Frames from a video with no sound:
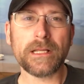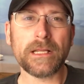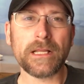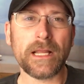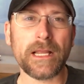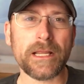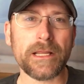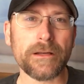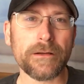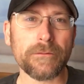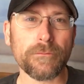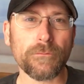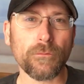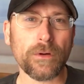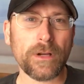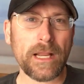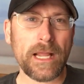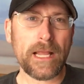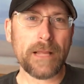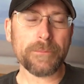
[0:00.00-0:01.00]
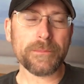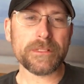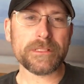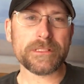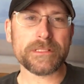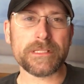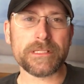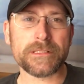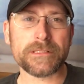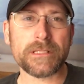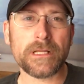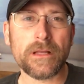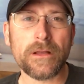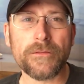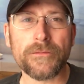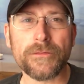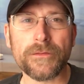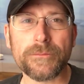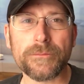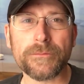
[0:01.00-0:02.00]
And what happens is
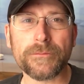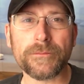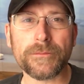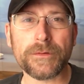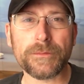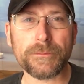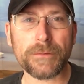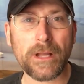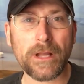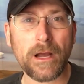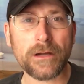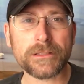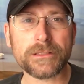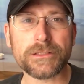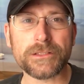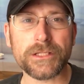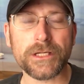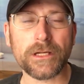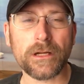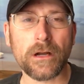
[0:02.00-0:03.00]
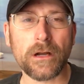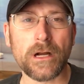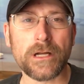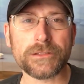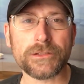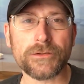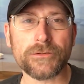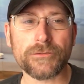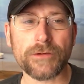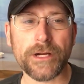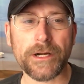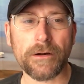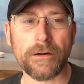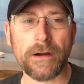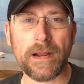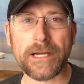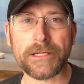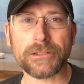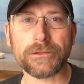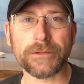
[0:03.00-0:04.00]
the, the, oxygen concentrator
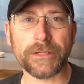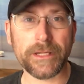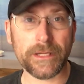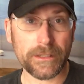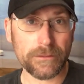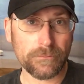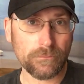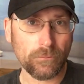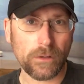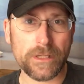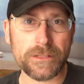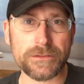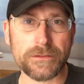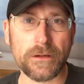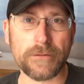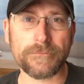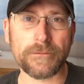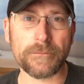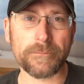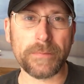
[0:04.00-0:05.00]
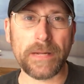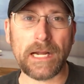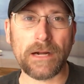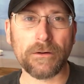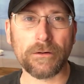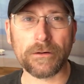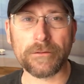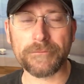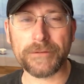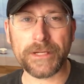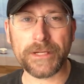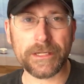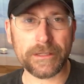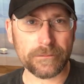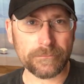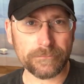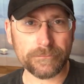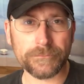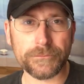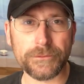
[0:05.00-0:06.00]
actually it runs off of power
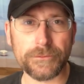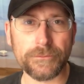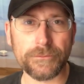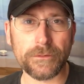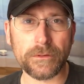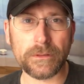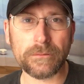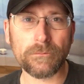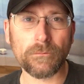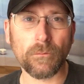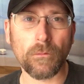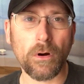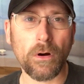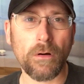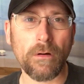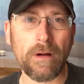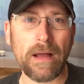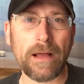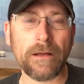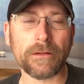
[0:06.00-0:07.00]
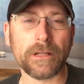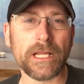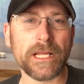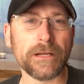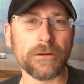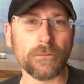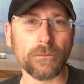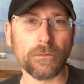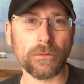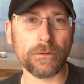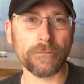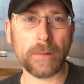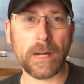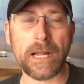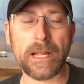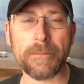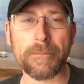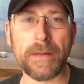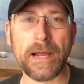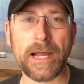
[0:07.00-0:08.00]
via through the wall outlet or
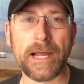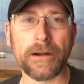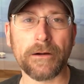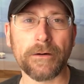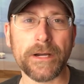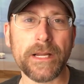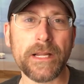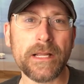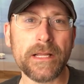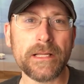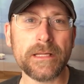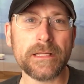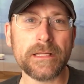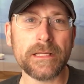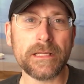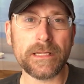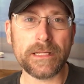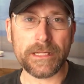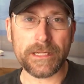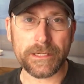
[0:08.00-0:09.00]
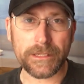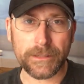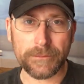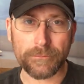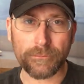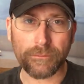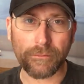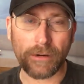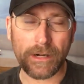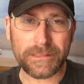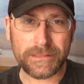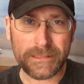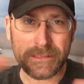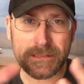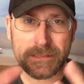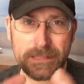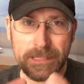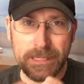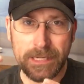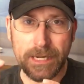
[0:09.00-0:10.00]
by a battery. It
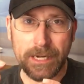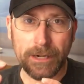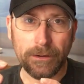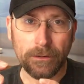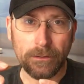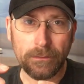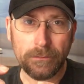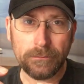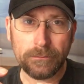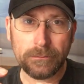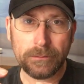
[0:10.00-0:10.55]
compresses the air,